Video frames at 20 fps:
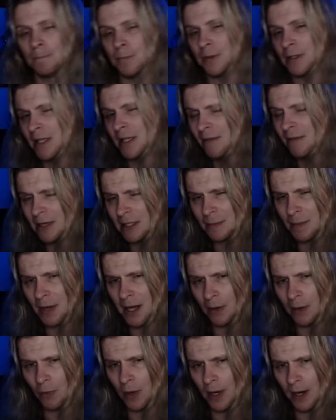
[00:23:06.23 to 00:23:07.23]
There's even a
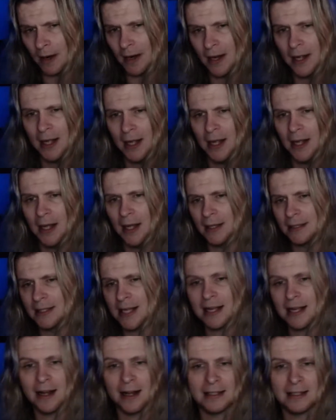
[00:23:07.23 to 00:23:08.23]
spot where
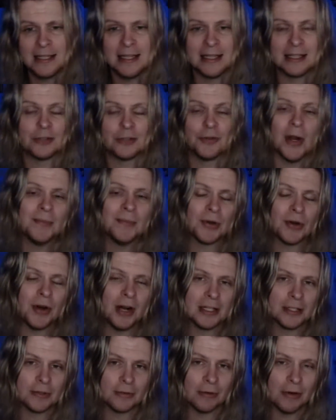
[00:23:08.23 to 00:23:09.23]
Ty Conti is draped
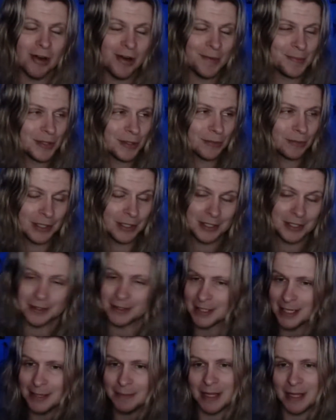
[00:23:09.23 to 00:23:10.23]
across the ropes, which
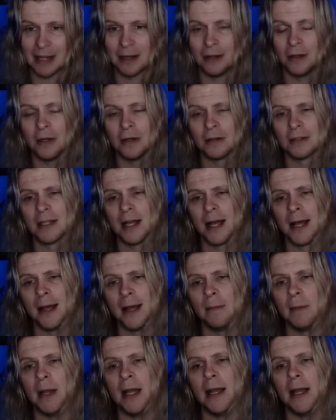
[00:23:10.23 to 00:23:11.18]
seemed like a long time,